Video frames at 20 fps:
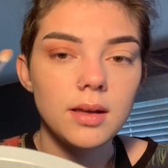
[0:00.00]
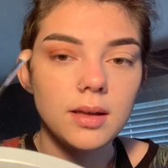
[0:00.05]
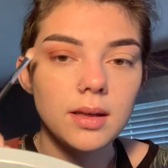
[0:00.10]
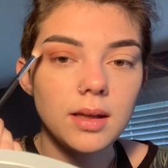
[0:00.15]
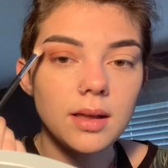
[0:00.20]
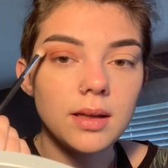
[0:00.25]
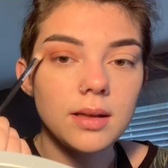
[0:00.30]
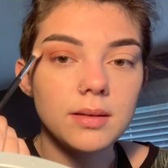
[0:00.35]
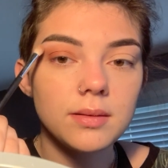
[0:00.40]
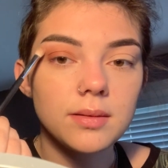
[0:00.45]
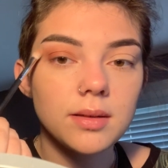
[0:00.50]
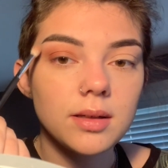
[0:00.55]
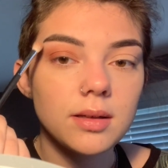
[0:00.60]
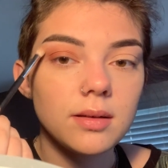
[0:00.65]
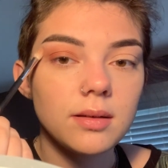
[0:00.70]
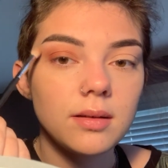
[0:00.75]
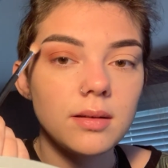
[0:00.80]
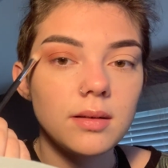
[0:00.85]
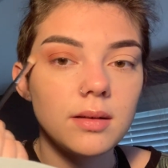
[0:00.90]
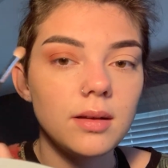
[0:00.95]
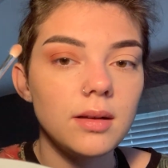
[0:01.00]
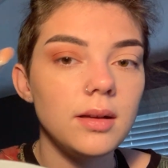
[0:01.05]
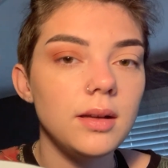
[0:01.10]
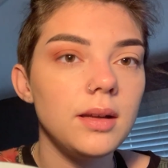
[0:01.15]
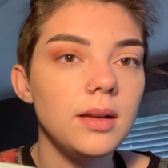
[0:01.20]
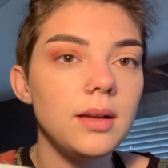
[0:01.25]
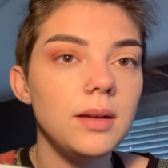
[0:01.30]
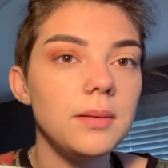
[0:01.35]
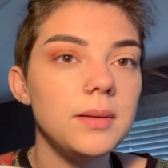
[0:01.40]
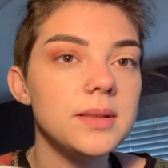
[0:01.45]
And
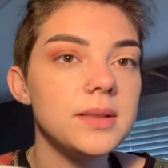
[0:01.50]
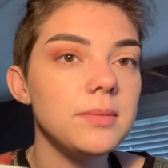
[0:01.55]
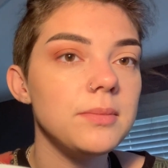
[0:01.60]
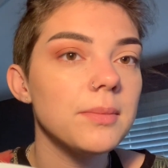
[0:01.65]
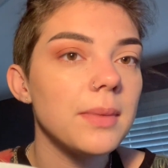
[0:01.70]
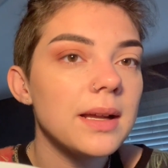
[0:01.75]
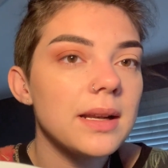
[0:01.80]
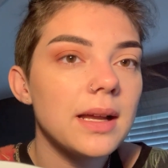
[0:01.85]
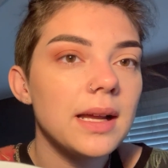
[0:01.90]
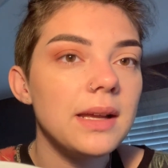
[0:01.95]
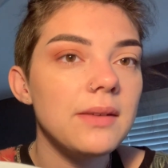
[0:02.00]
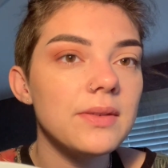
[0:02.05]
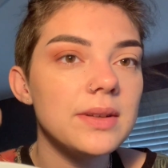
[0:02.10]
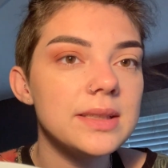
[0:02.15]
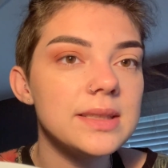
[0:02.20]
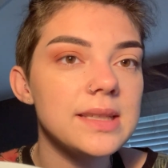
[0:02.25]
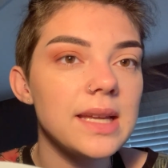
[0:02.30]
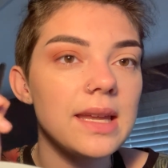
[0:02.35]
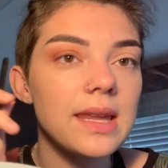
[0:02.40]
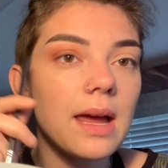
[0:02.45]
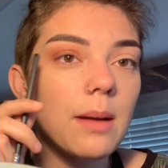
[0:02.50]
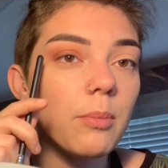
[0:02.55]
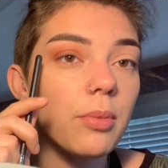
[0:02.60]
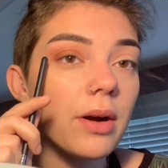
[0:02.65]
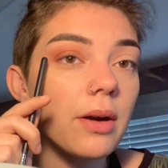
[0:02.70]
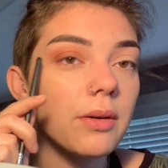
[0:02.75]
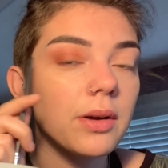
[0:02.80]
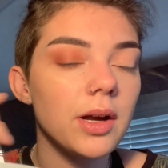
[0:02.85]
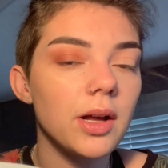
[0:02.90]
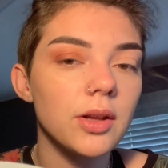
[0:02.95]
you might not even see that
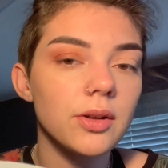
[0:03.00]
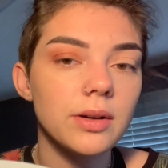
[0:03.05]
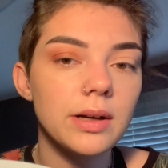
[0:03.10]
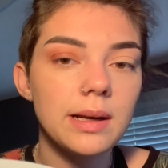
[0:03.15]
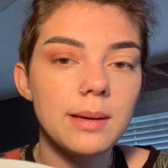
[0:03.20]
brown color